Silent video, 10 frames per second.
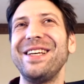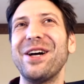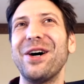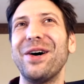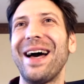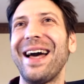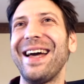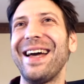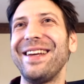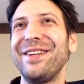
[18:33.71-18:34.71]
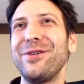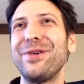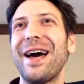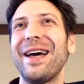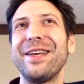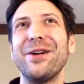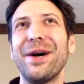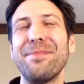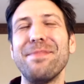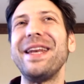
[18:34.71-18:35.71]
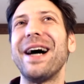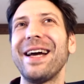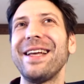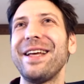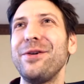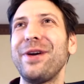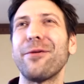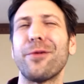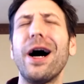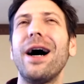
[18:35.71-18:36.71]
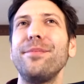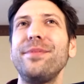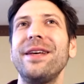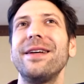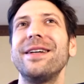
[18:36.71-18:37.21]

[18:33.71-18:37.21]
and you get at midnight and you get robbed,